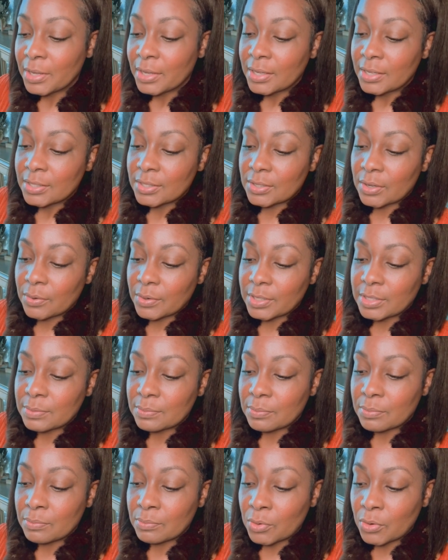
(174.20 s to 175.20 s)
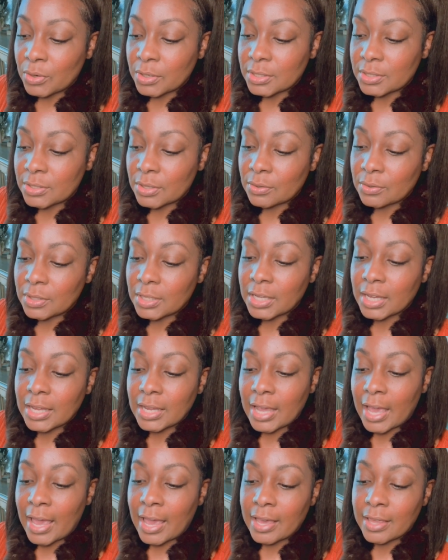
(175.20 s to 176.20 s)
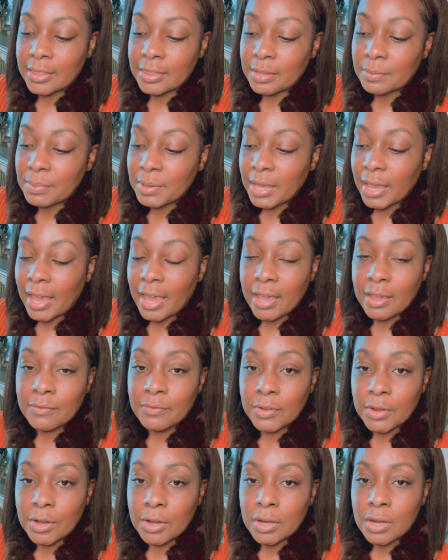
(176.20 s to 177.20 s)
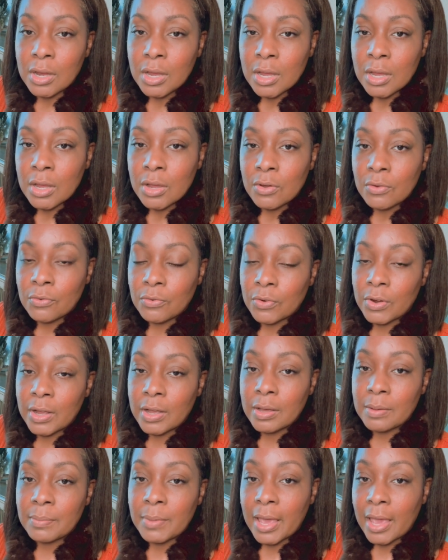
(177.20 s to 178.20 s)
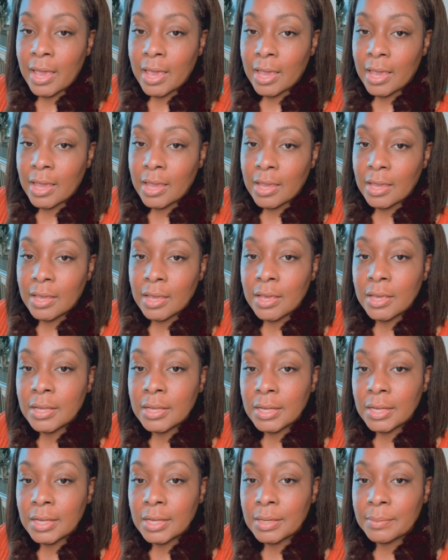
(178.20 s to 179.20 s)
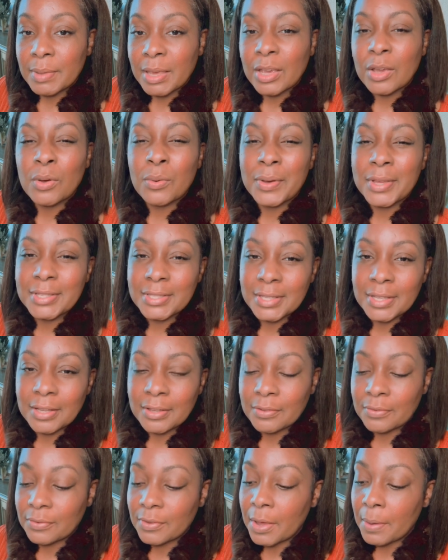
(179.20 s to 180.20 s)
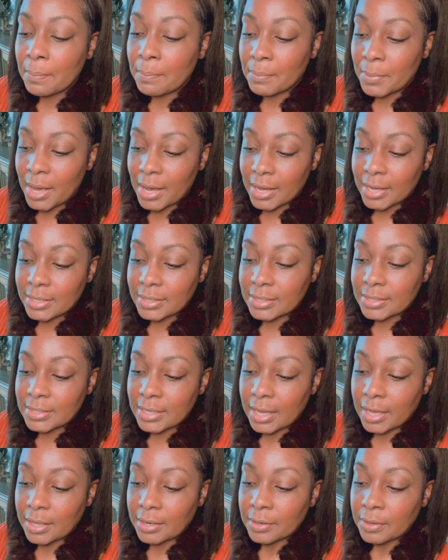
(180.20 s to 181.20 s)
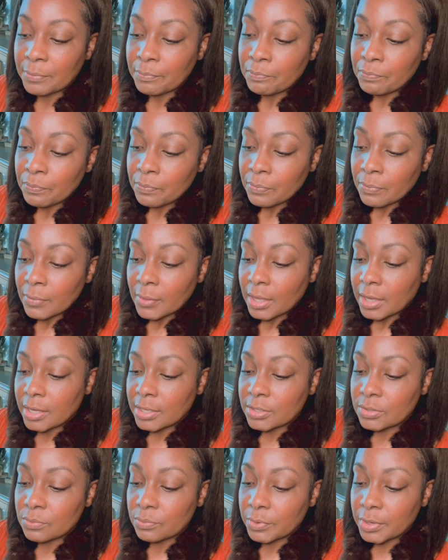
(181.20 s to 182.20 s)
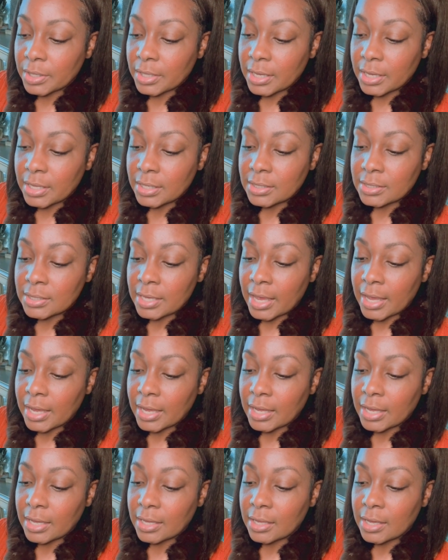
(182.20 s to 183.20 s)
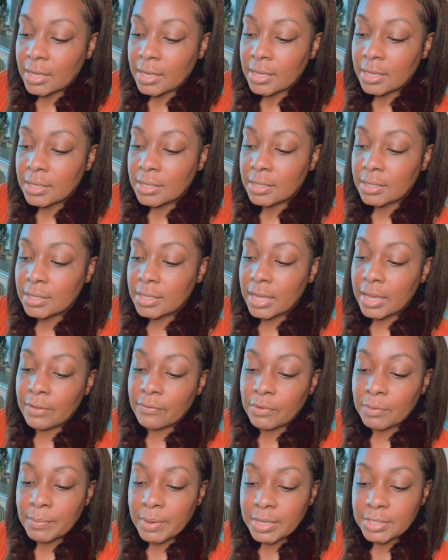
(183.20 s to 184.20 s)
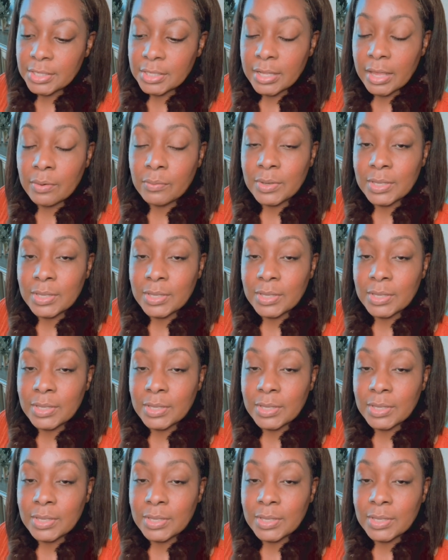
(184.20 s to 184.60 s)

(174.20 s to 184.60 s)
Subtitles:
So it's more so looking at the behavior from a inquisitive mindset. It's really taking the information that we